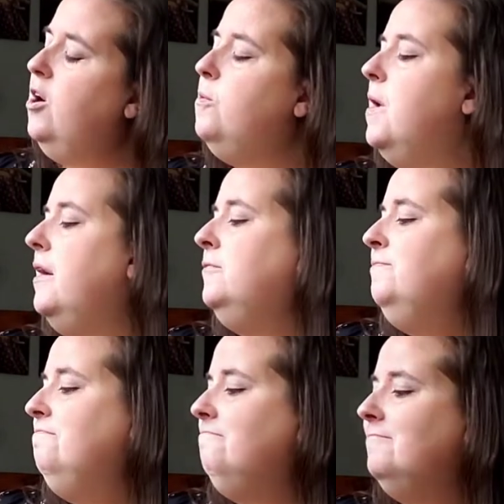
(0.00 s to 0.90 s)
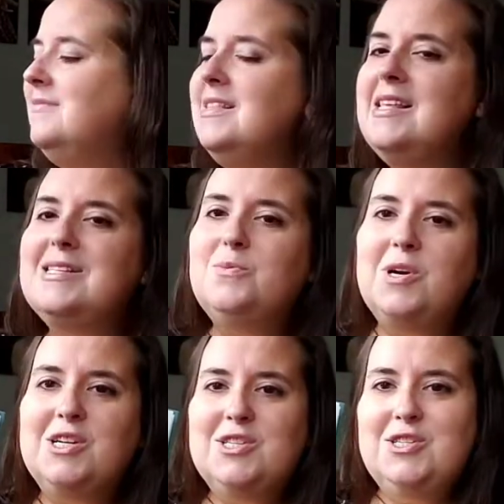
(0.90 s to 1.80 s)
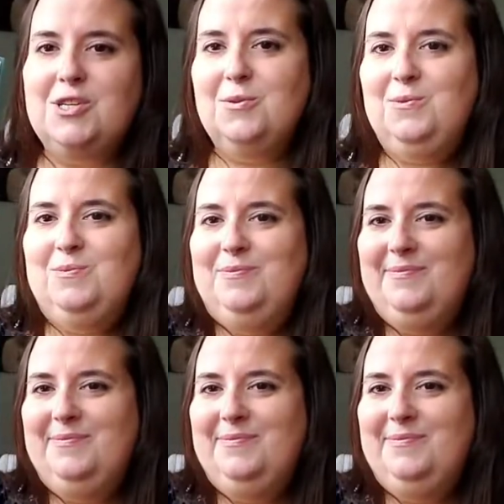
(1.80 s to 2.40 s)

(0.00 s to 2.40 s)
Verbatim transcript: Oh well, this works too.